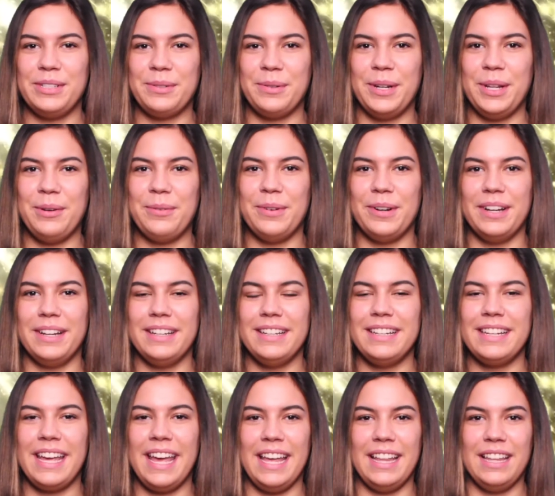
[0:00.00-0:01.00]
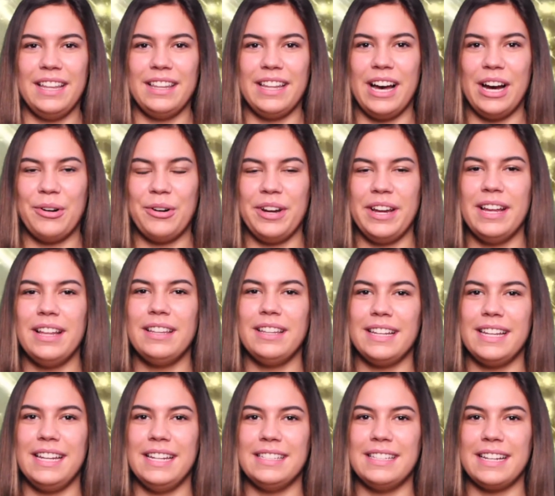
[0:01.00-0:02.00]
21, Caitlin Lowry, La
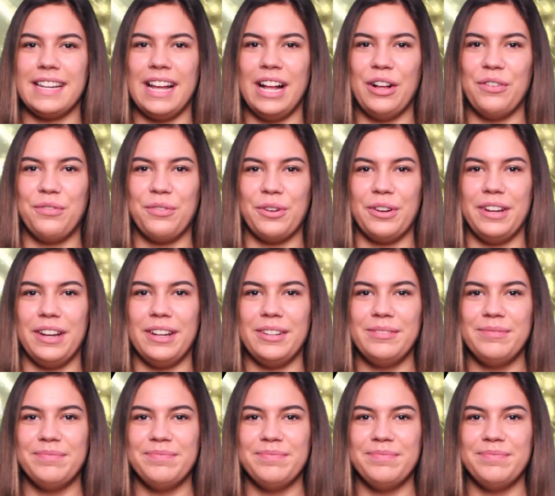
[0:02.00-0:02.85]
Quinta, California.